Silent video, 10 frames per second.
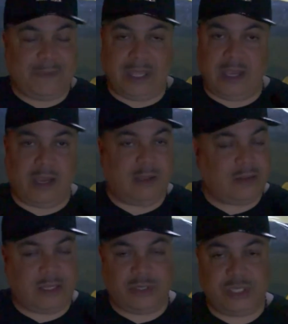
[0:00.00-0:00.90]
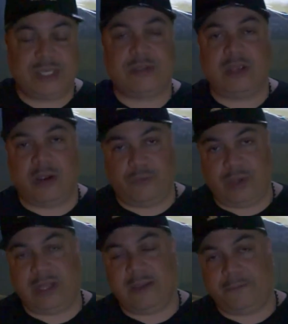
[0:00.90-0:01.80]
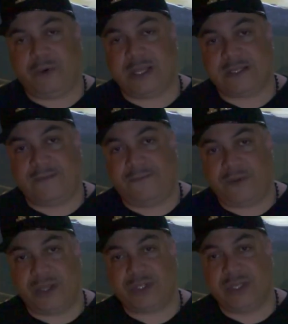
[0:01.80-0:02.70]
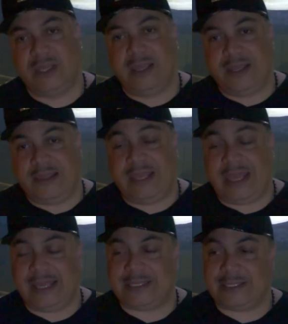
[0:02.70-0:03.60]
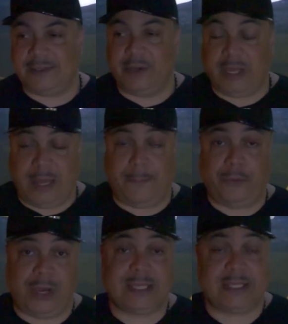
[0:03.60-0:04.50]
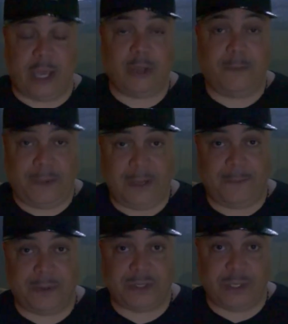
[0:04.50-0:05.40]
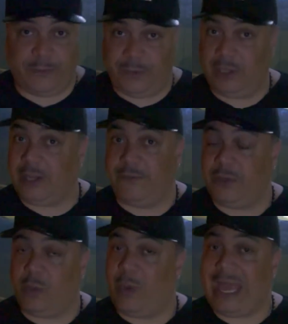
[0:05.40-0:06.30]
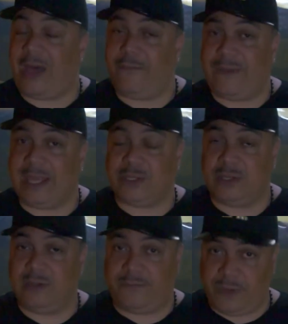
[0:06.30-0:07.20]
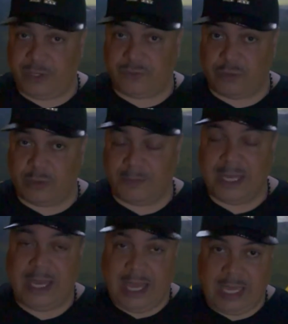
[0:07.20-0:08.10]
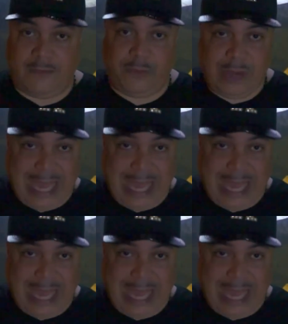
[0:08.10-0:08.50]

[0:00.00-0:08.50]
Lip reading: They're just a really impressive fish that impress other people. So if you're looking for the wow factor in your fish room, and if you